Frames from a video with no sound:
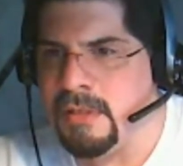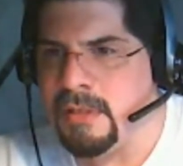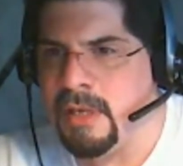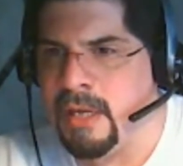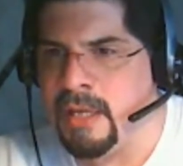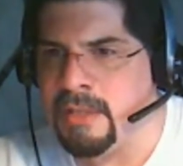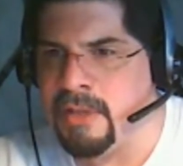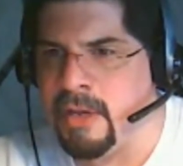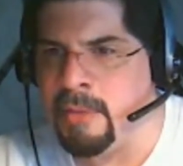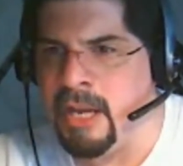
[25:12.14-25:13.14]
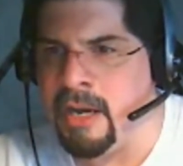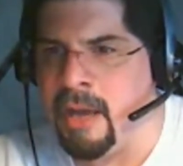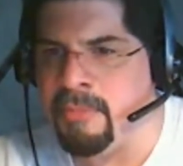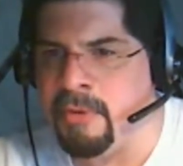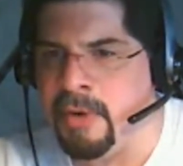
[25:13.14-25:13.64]
And it's going to be an
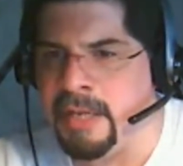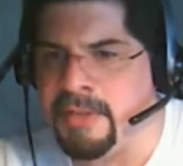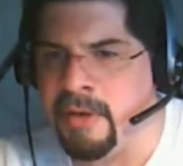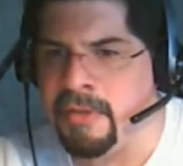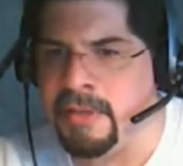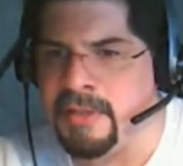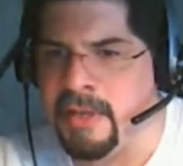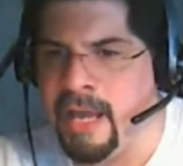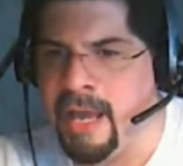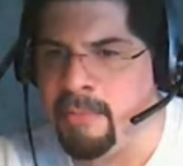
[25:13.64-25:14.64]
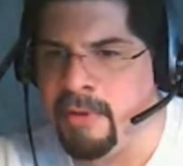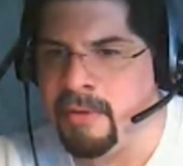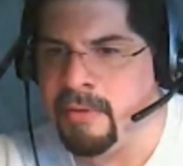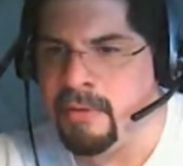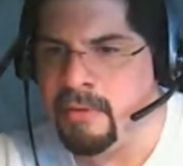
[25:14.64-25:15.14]
op 3, so nothing's going to happen.